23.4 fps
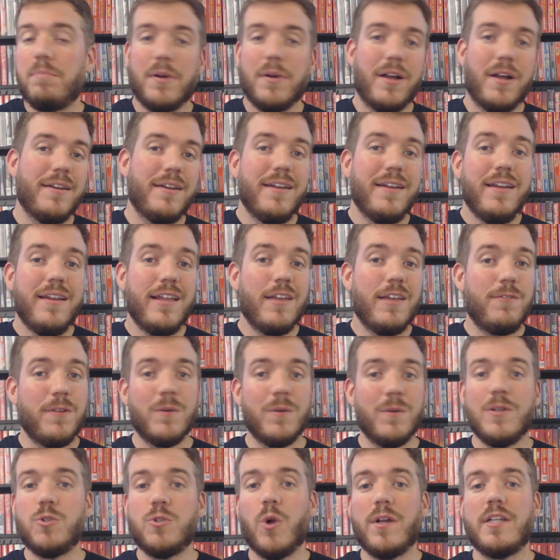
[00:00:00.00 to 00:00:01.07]
But if
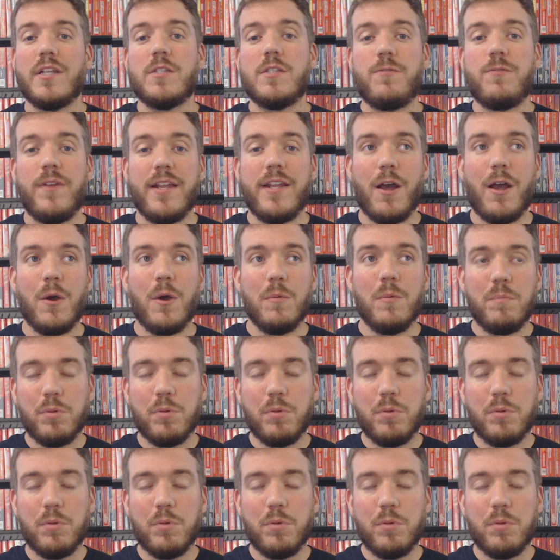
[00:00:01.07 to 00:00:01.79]
you enjoyed this video,